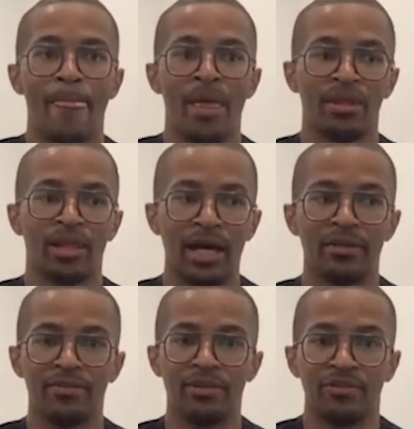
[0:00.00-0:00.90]
In light
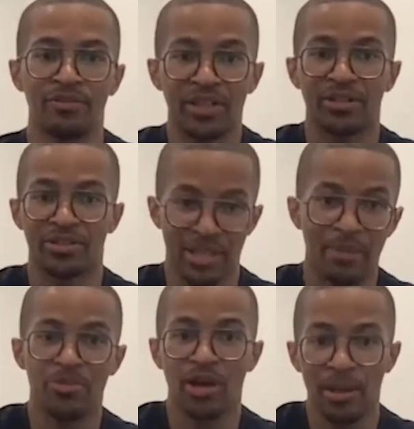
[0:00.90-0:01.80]
of the fears that
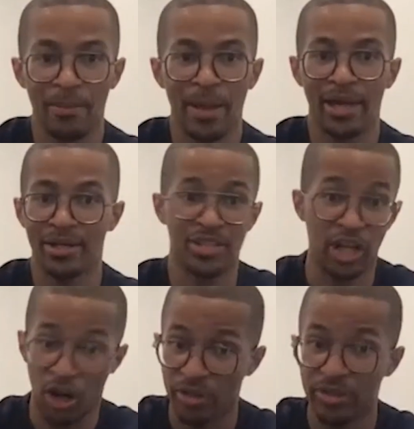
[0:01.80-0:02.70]
I'm trying to manage
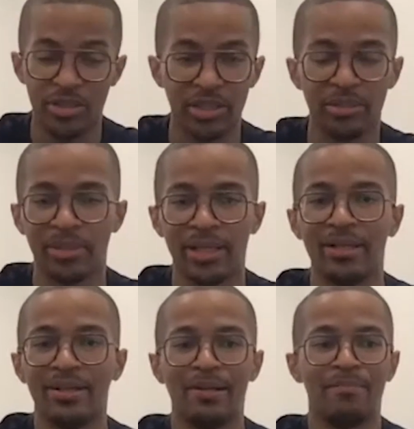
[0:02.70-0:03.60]
that are
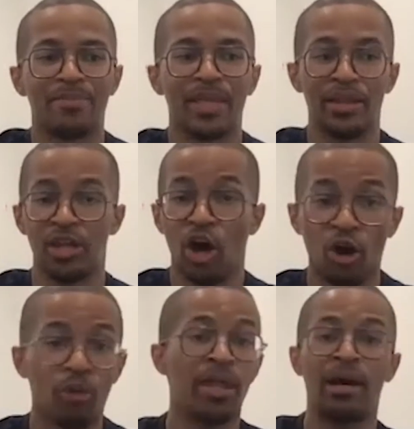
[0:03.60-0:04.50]
legitimate and the
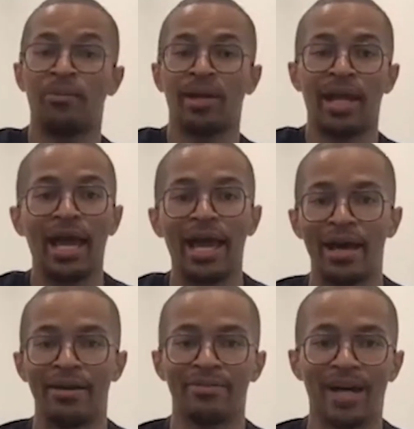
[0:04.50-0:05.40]
hope that I want to
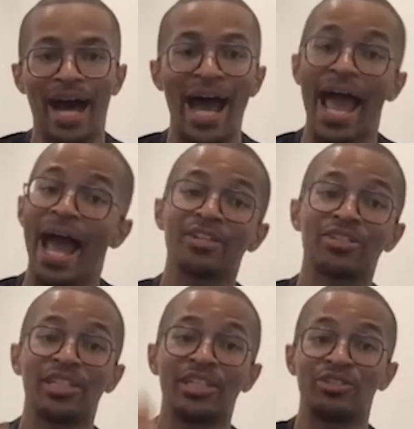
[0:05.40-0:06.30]
have, I
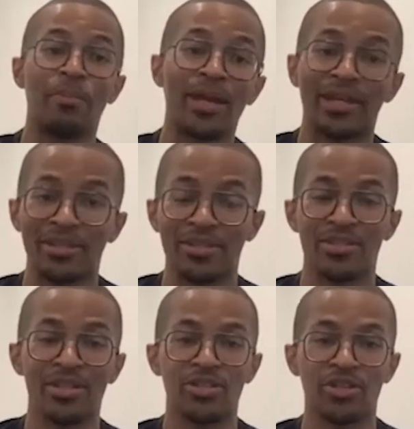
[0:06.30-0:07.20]
actually get to make a
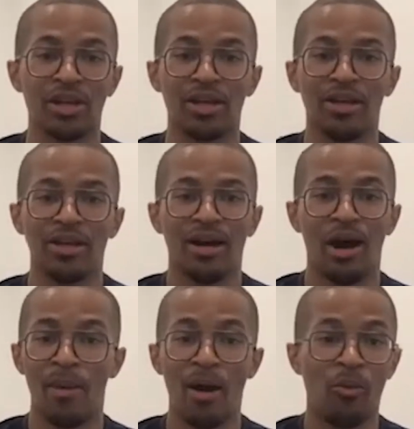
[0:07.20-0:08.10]
decision
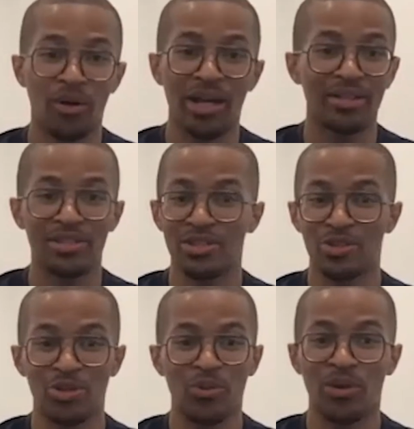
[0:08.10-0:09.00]
about what I listen
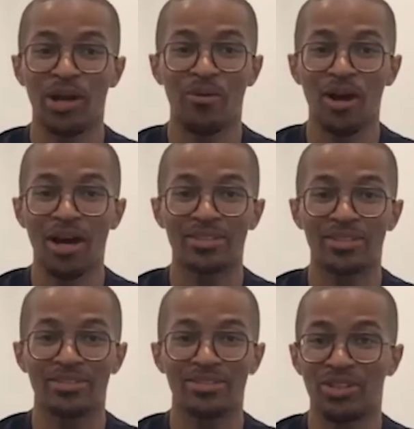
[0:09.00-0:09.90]
to and what I
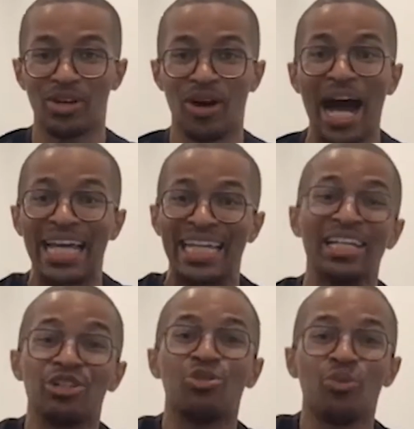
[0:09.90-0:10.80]
watch. So I
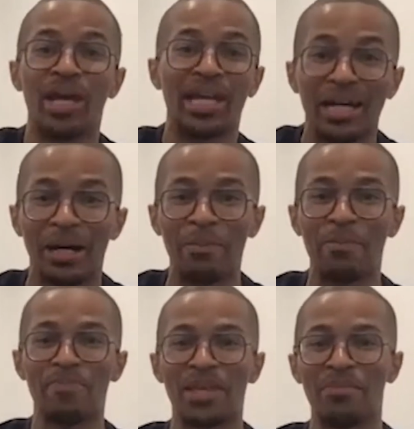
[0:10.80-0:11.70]
get to wake
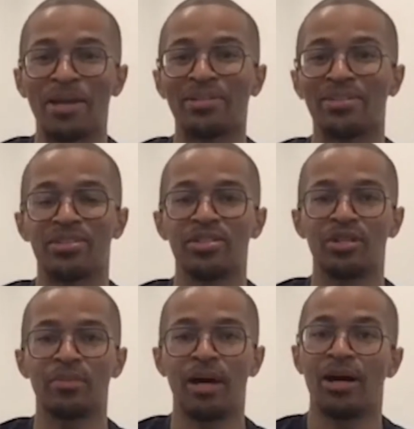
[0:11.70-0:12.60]
up and make a
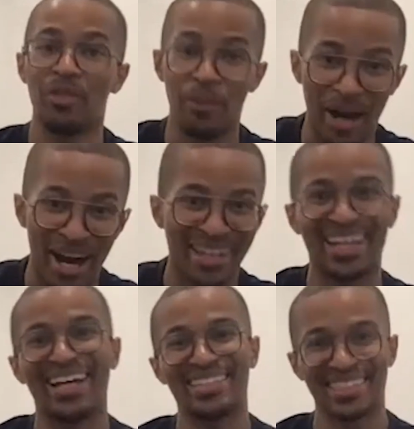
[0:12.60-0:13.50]
decision about the
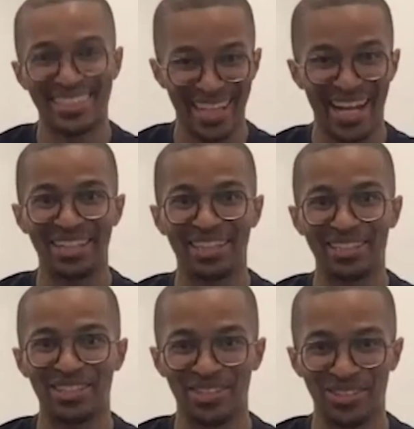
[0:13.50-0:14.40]
podcast that I
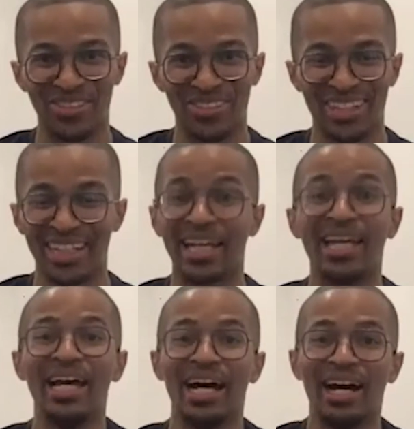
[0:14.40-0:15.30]
listen to.
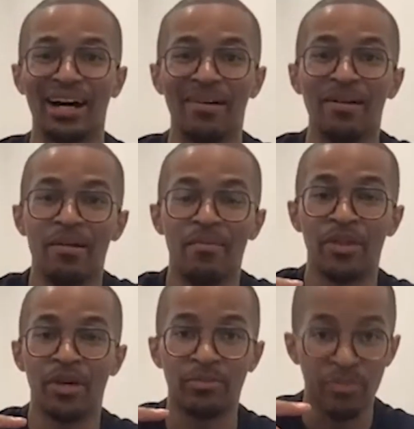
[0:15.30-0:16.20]
Okay.
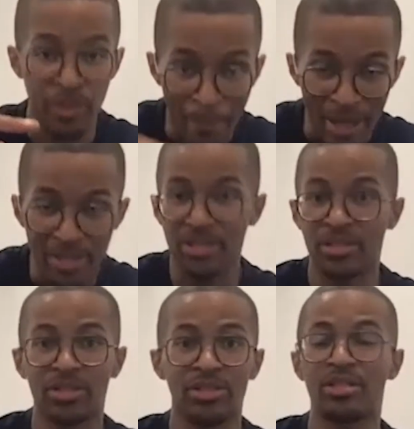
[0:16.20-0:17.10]
The
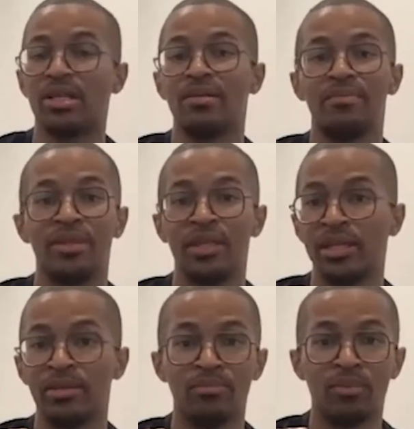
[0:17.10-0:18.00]
messages
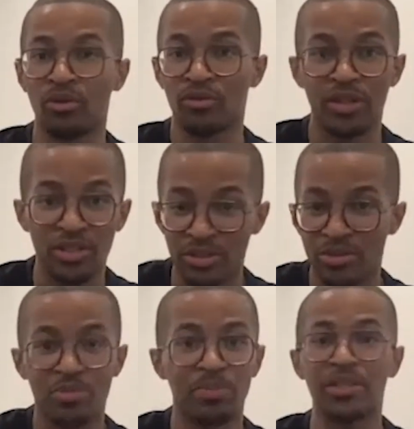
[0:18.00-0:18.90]
the motivational
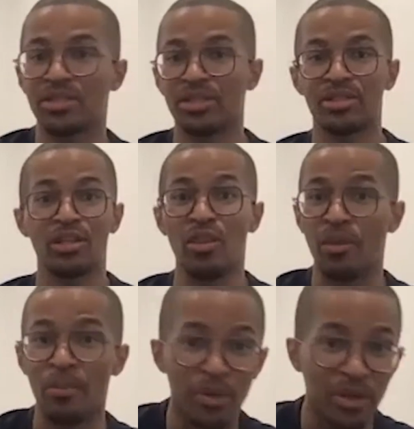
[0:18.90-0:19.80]
speeches,
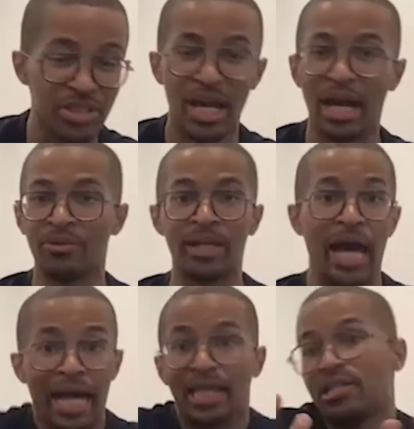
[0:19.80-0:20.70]
the books I read,
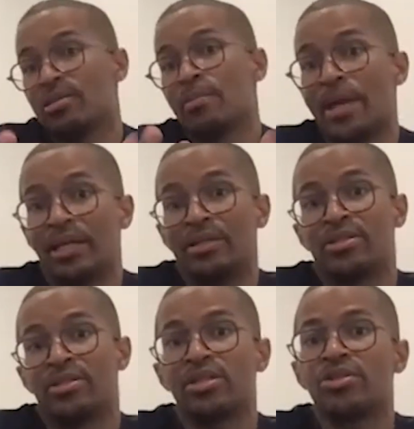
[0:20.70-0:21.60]
I get to make a
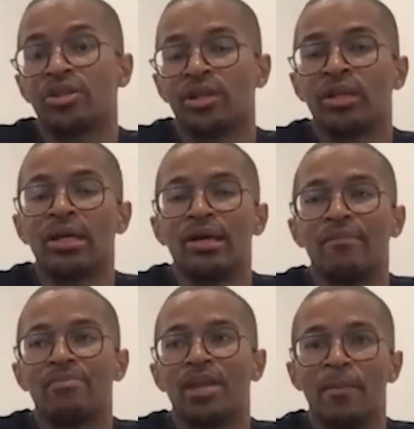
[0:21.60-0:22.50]
decision
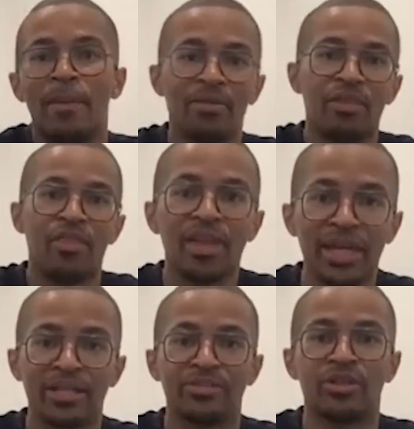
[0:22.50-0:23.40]
about the
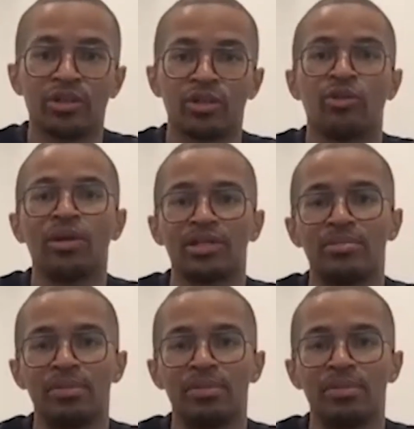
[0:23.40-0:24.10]
things that are going to